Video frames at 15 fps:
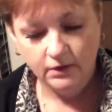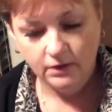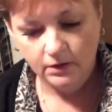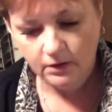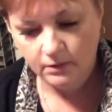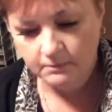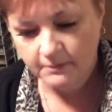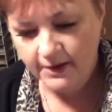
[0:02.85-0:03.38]

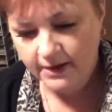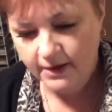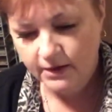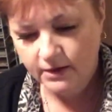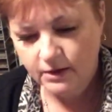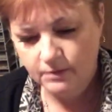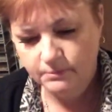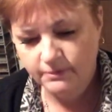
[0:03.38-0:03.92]
Um, I had a
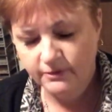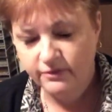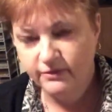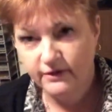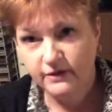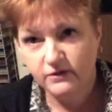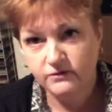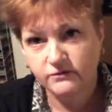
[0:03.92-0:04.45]
couple of
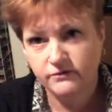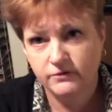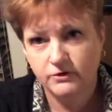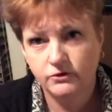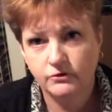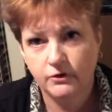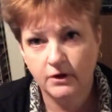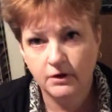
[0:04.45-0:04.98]
things to
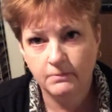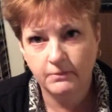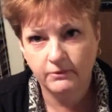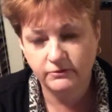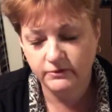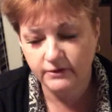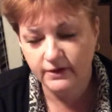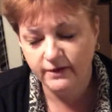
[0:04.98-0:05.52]
talk about
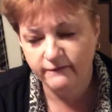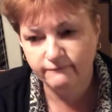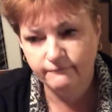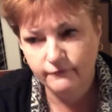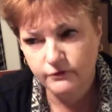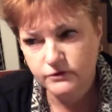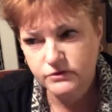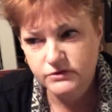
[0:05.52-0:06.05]
today.
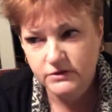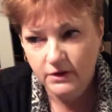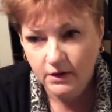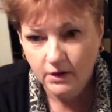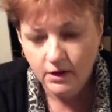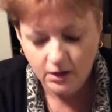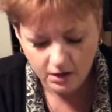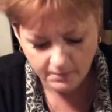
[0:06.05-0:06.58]
First,
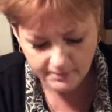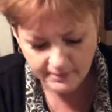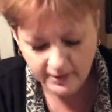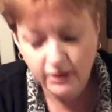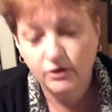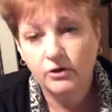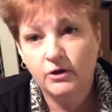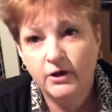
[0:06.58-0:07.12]
I've been
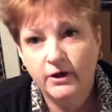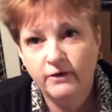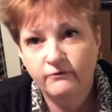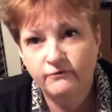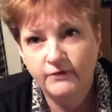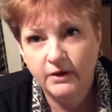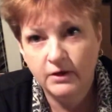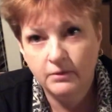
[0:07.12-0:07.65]
getting a lot
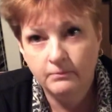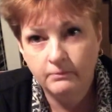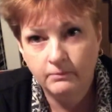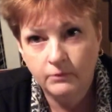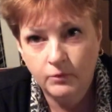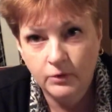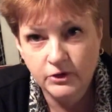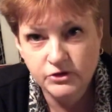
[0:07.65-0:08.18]
of um,
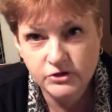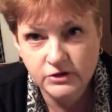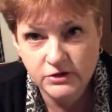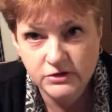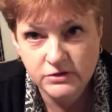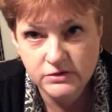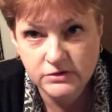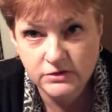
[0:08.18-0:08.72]

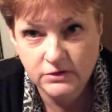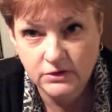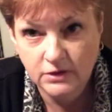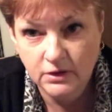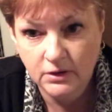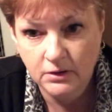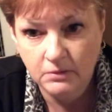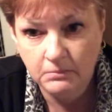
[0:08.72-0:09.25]
questions
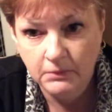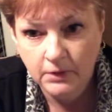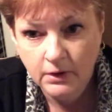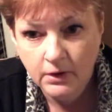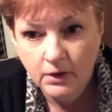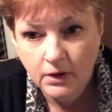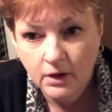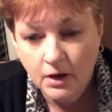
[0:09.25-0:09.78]
um,
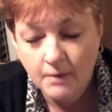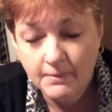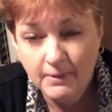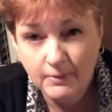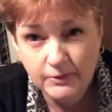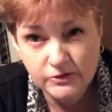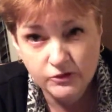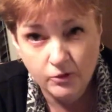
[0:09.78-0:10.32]

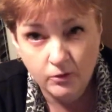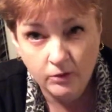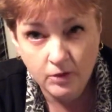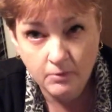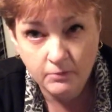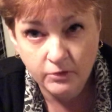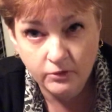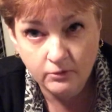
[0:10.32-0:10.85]
about what's going
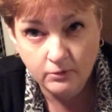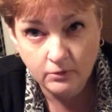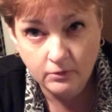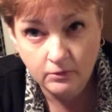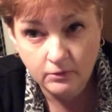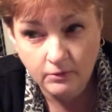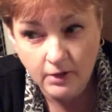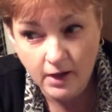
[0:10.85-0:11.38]
on with
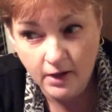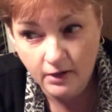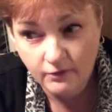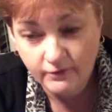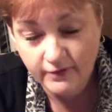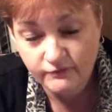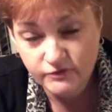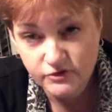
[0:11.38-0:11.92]
uh,
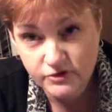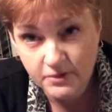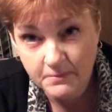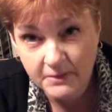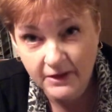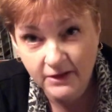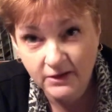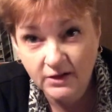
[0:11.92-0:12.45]
Crafters
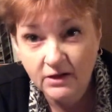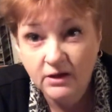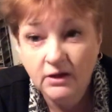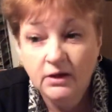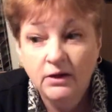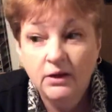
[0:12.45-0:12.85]
Companion.